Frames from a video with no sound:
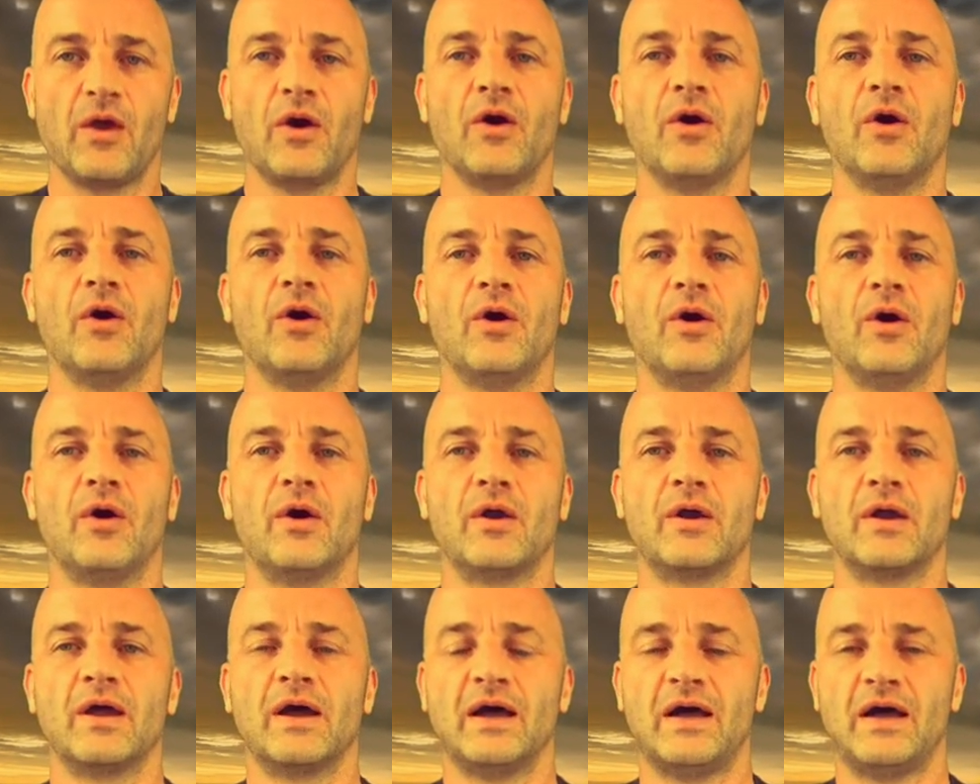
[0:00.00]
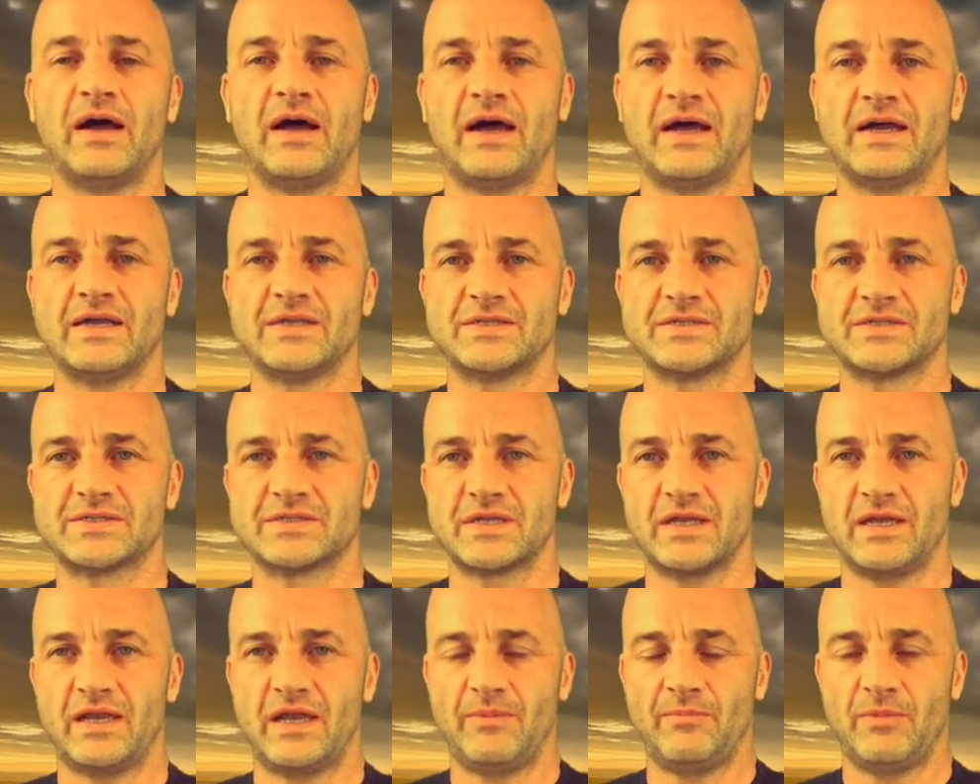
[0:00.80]
or
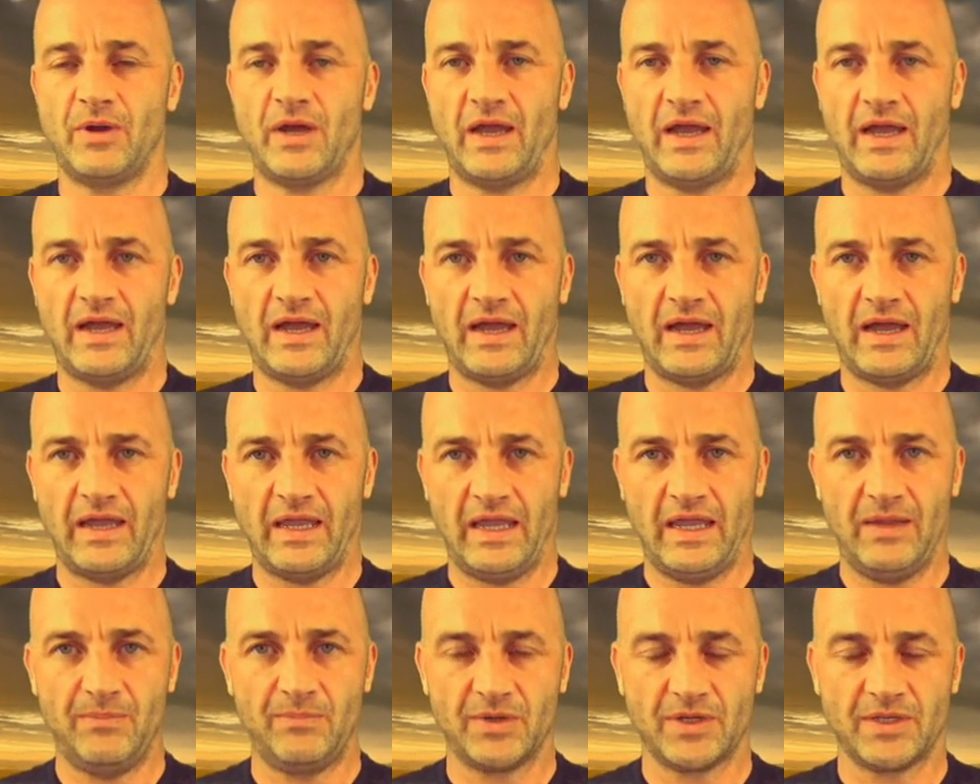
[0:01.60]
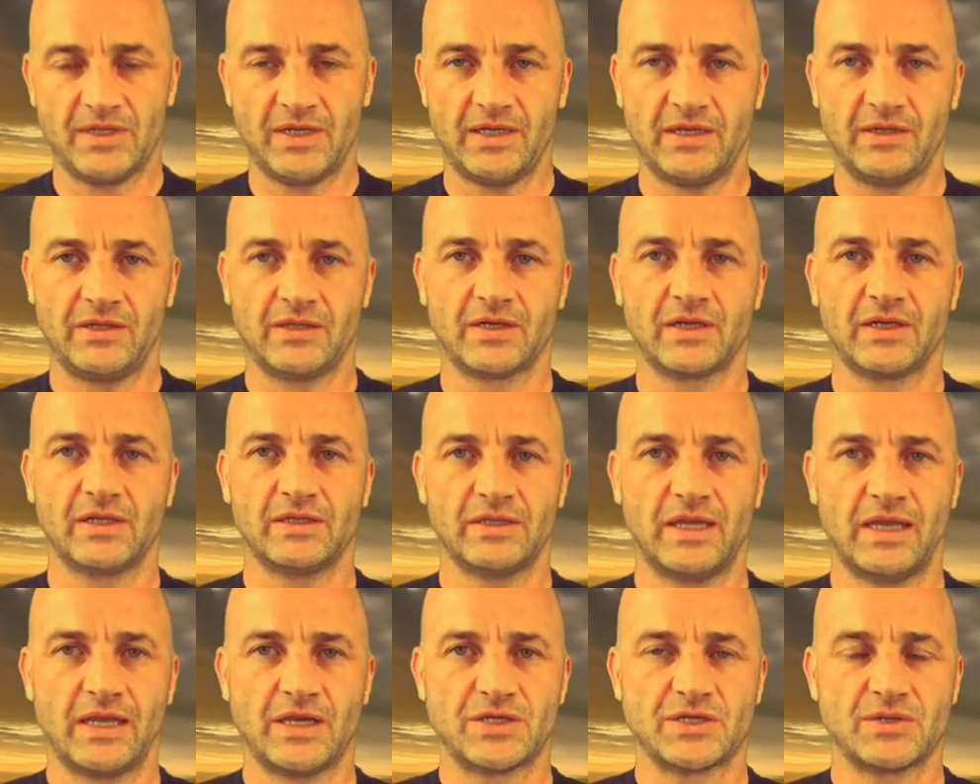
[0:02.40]
as at a particular
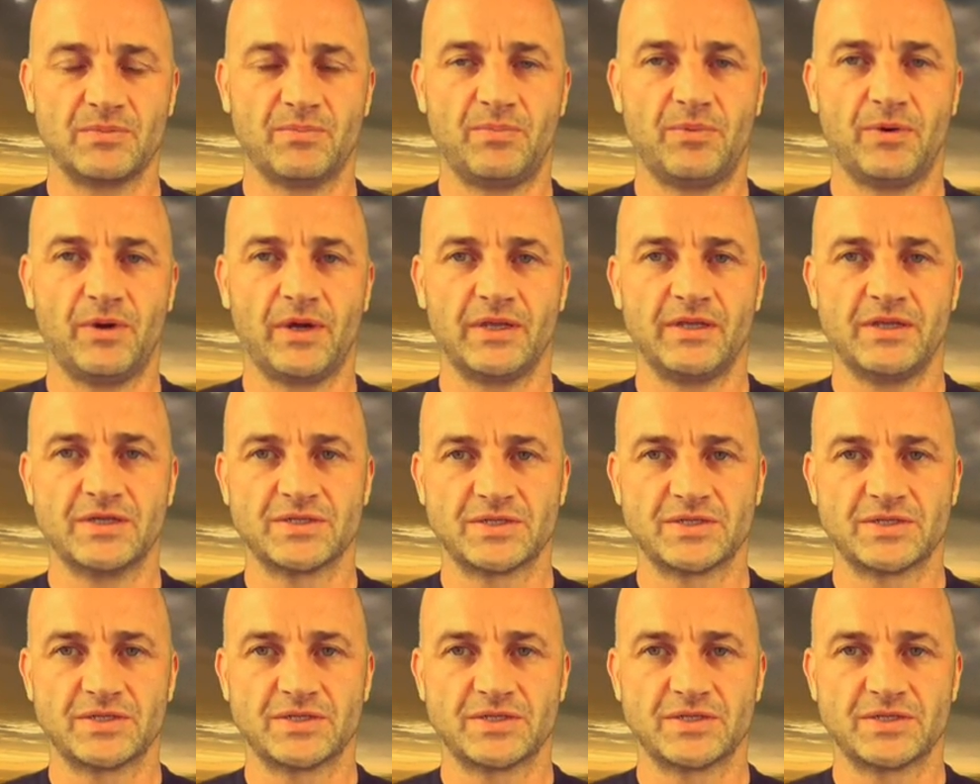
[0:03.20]
collection point.